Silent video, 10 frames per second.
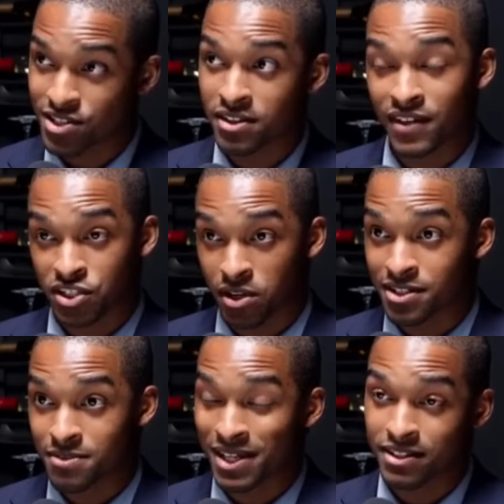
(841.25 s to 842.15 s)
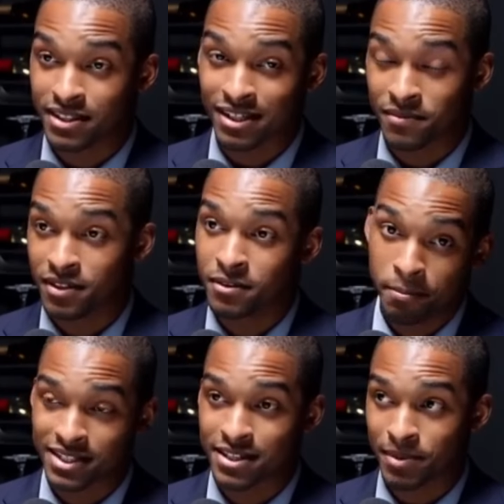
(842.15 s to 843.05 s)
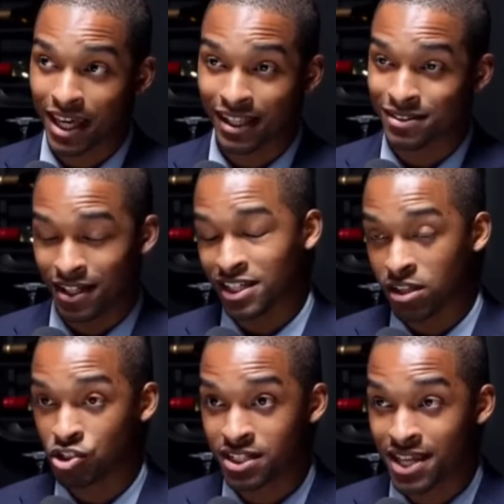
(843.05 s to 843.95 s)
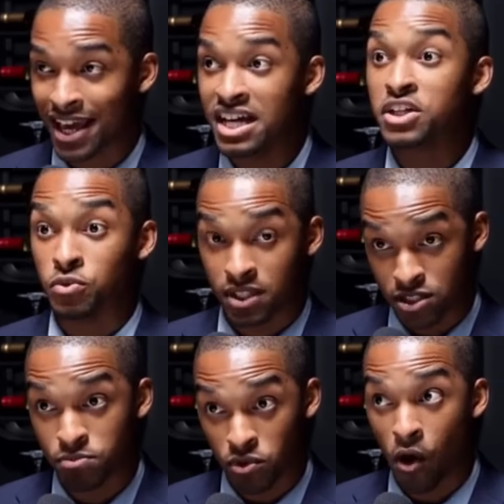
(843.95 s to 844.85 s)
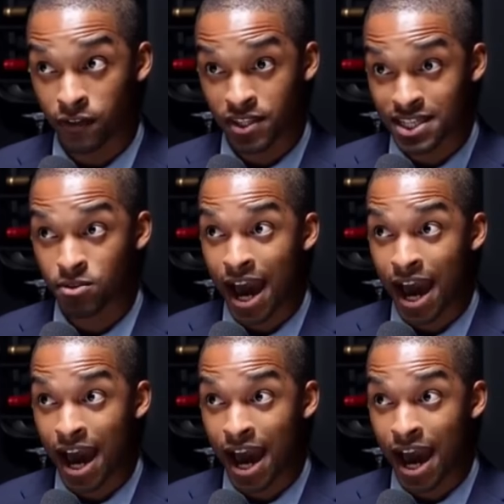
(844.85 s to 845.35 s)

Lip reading: 20,000, 500,000 views? Would you have just left it alone,